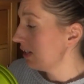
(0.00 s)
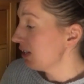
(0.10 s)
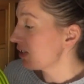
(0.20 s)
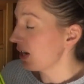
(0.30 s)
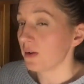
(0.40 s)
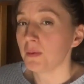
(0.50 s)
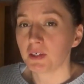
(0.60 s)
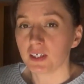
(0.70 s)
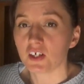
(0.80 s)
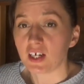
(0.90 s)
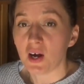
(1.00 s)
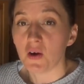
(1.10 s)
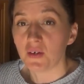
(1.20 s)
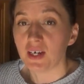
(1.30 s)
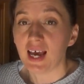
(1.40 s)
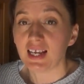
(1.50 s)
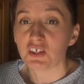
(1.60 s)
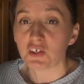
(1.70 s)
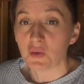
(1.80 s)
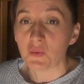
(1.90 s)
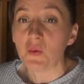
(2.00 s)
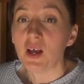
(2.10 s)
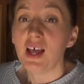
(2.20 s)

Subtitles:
So I'm gonna get on and do